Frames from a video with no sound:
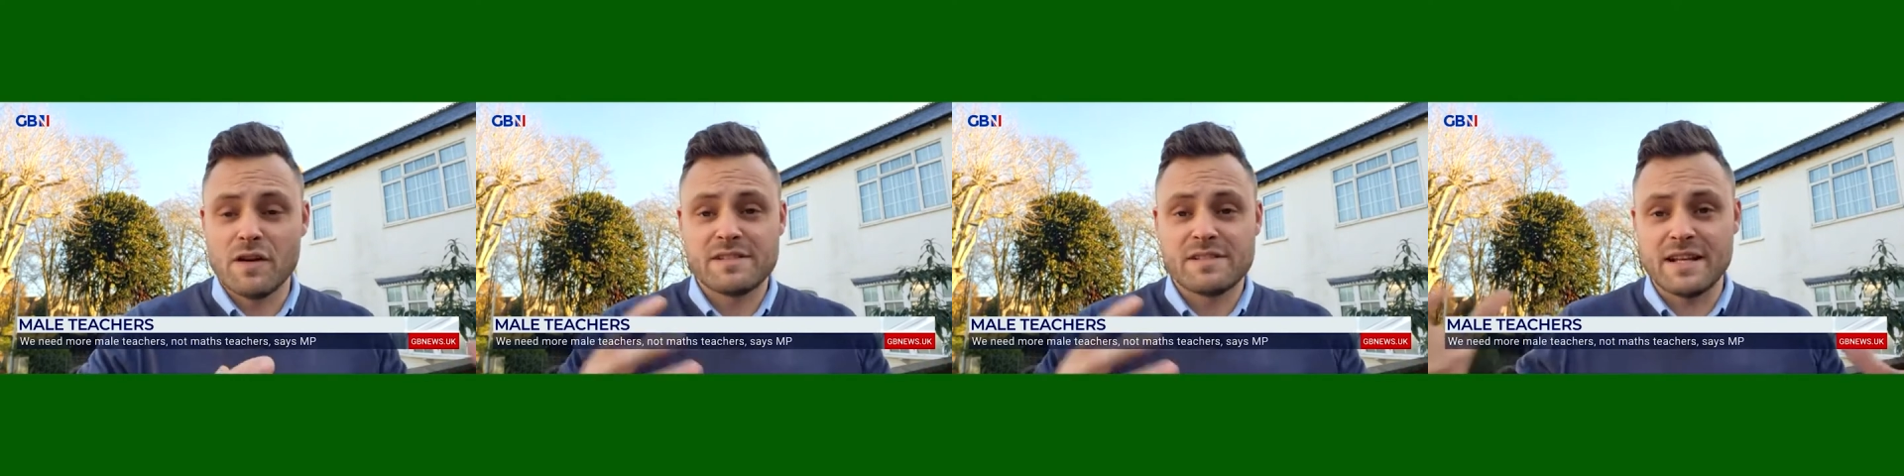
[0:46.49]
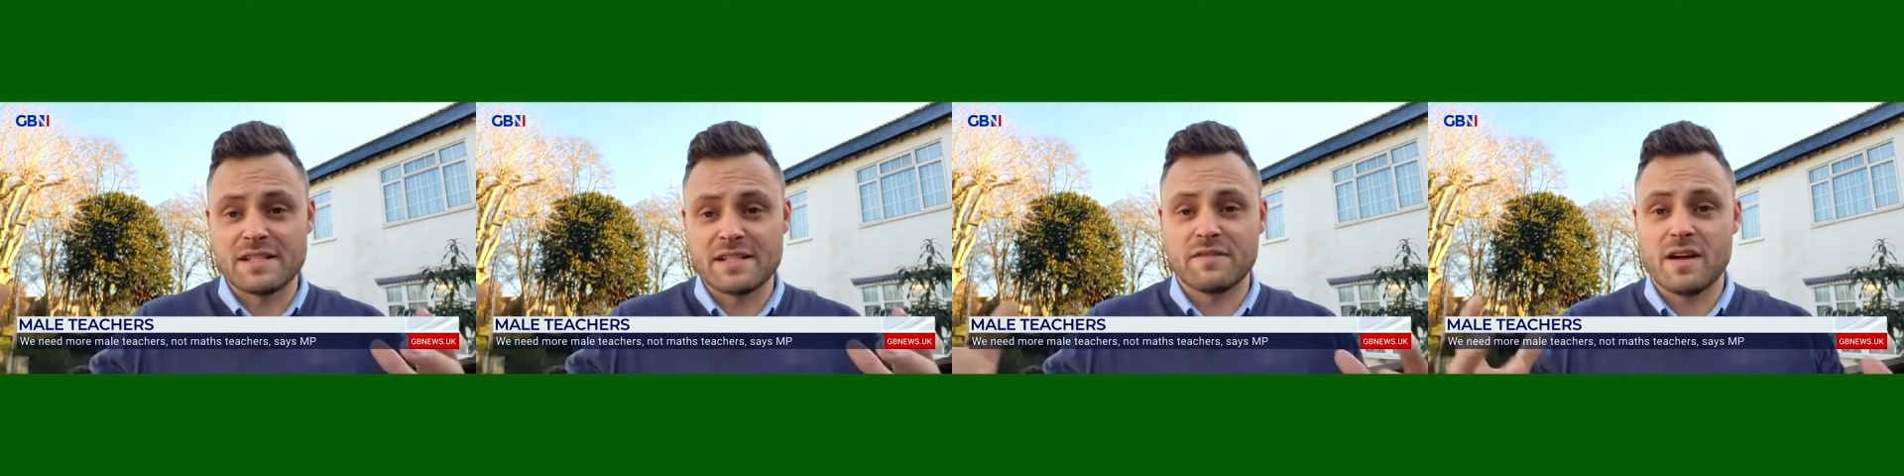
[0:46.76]

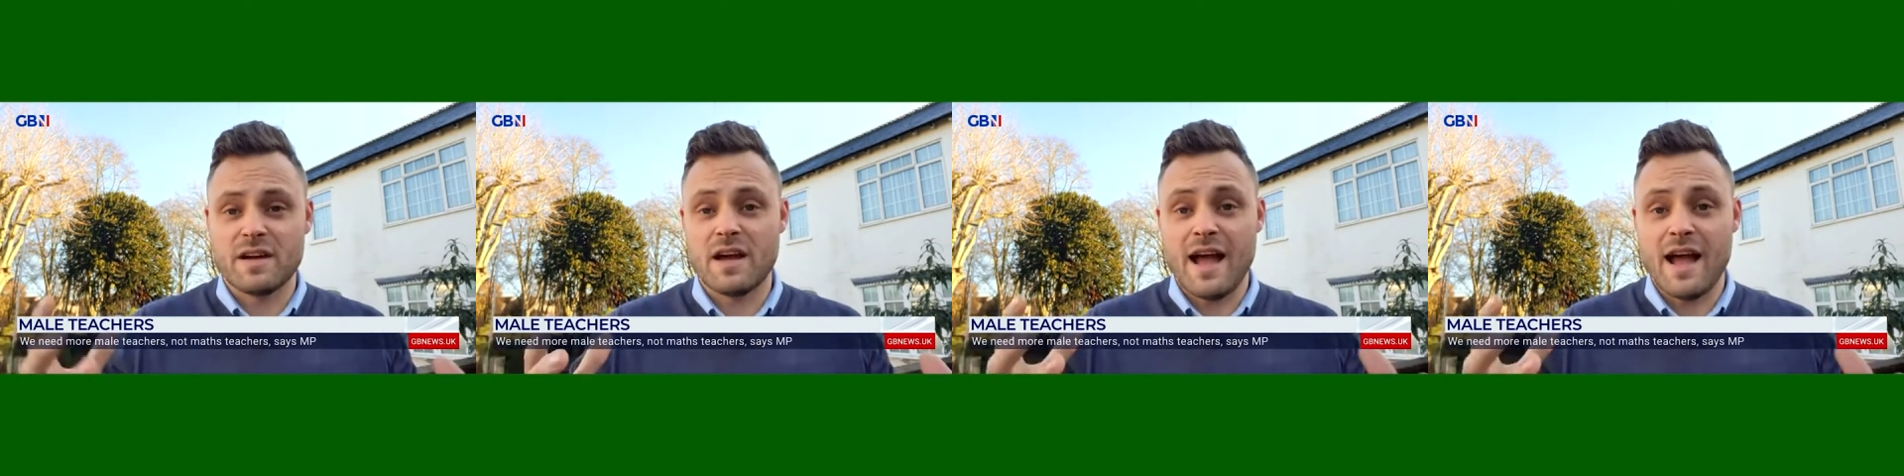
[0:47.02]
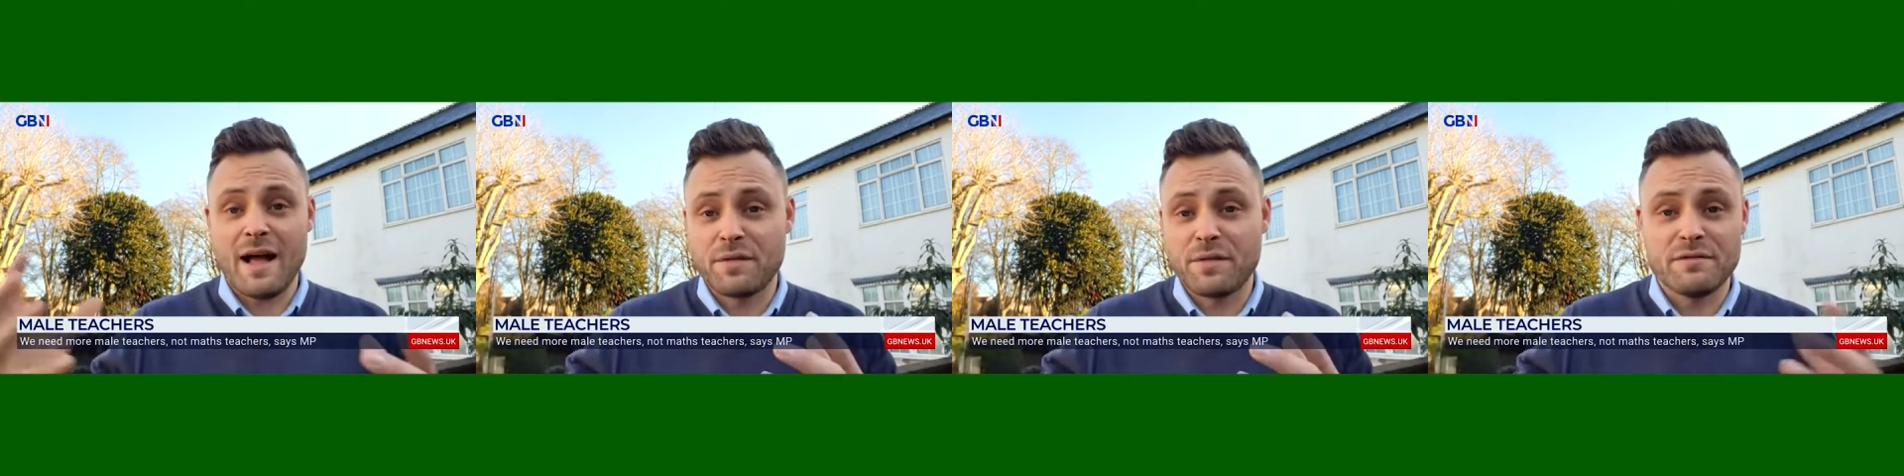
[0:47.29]
sense of
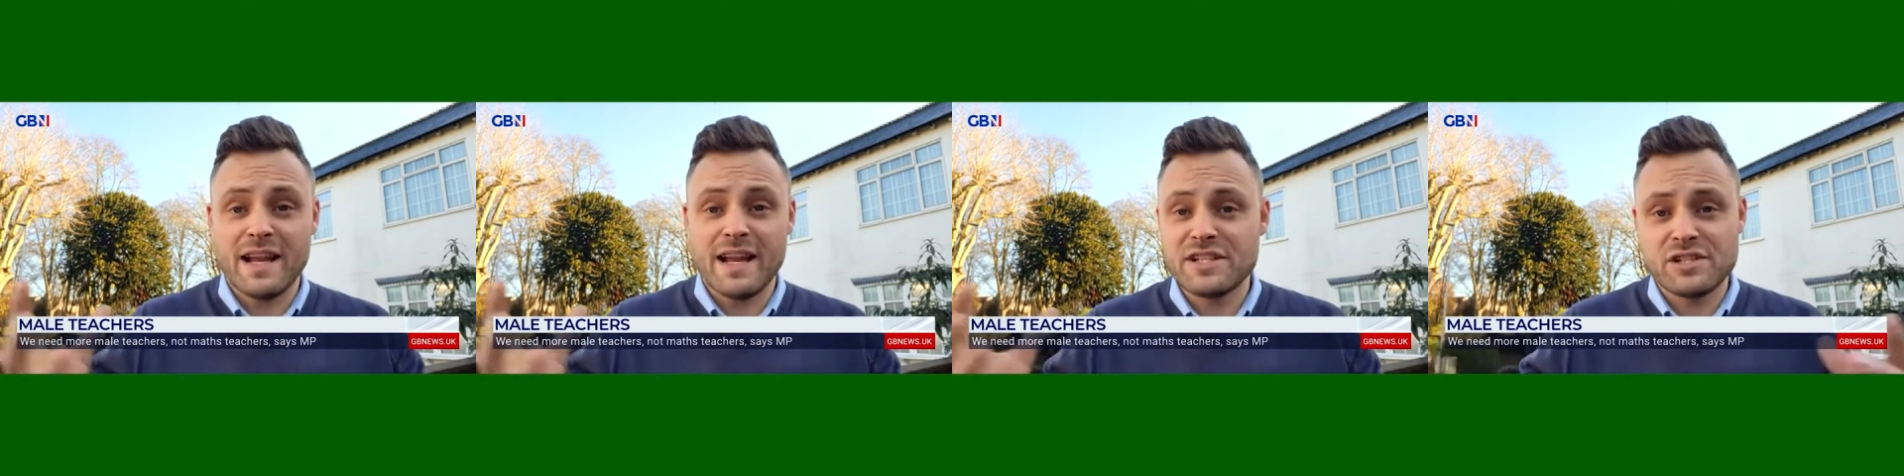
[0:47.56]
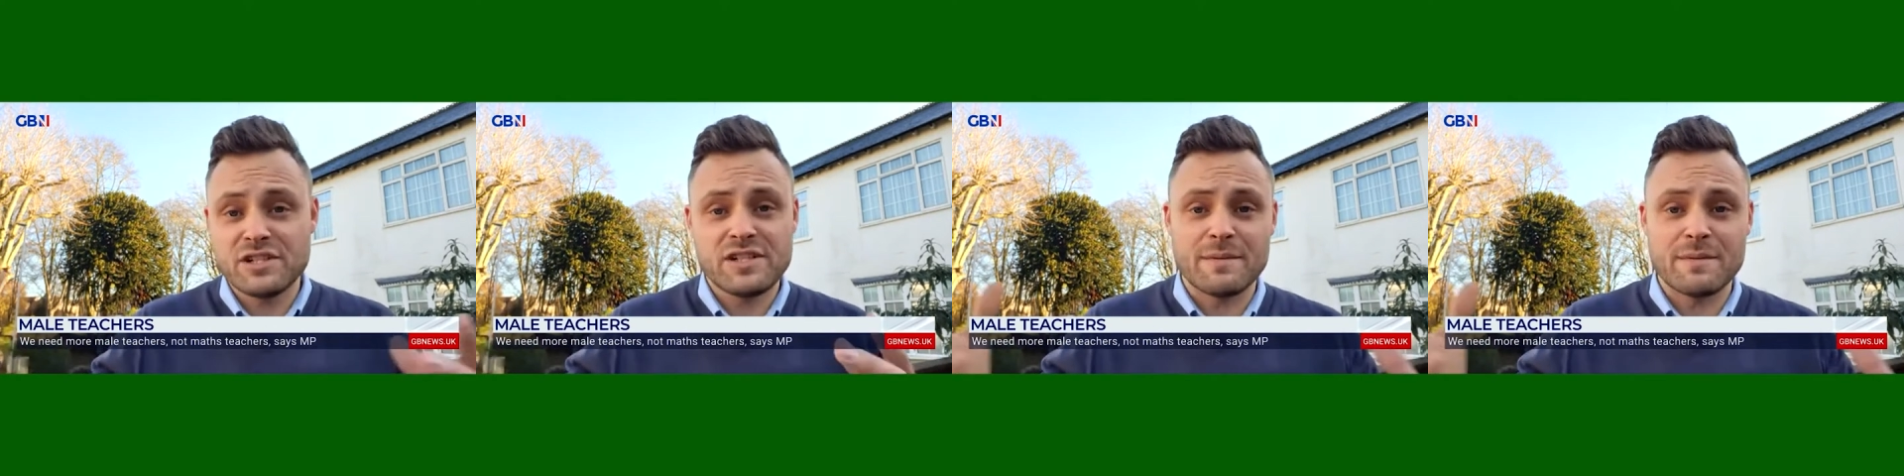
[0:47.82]
a healthy
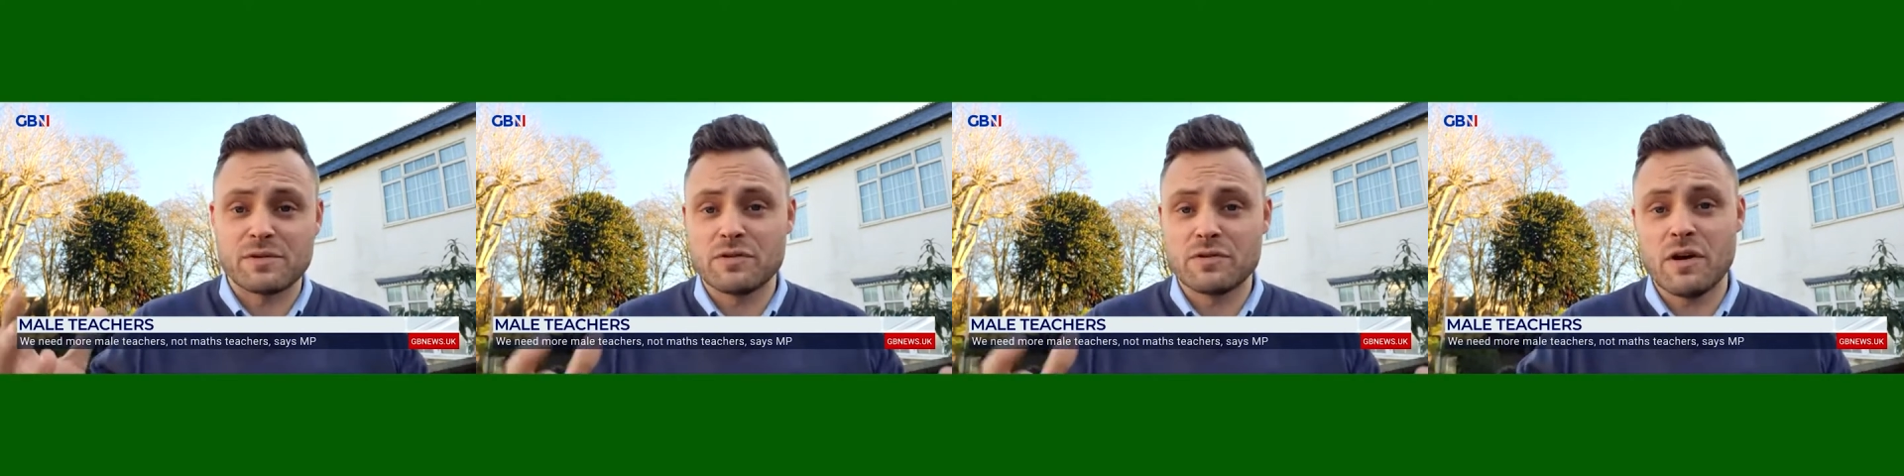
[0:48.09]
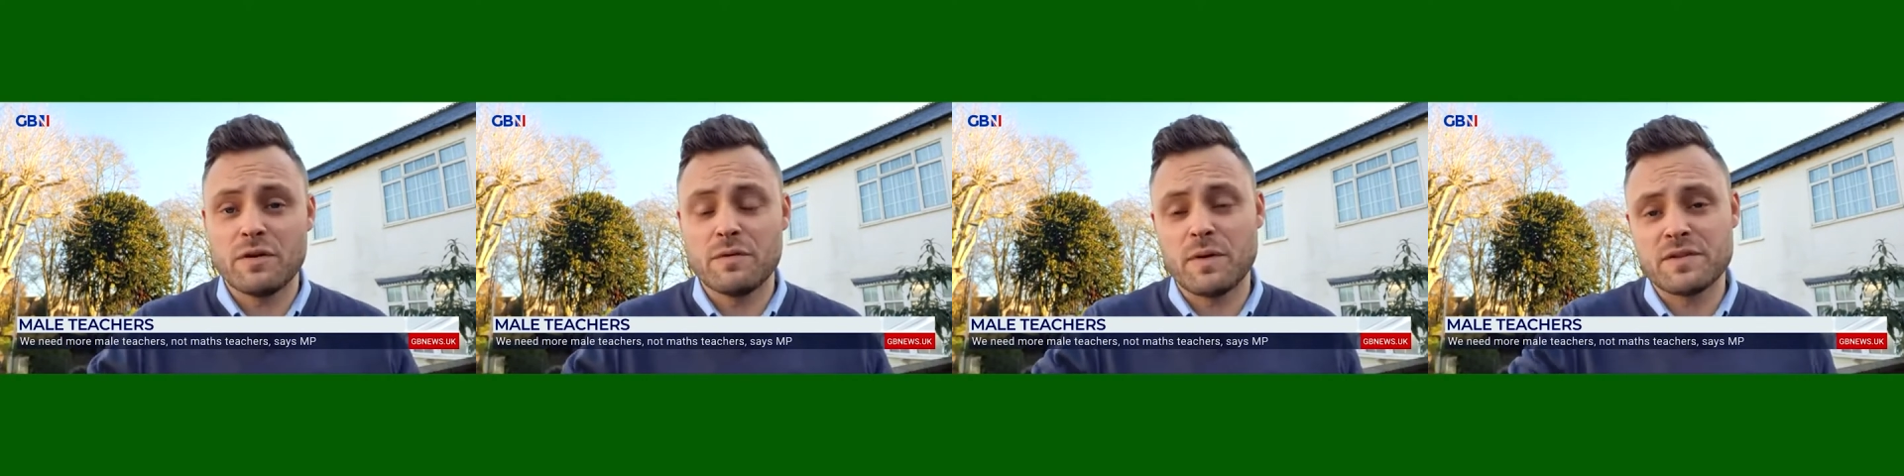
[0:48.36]
relationship or no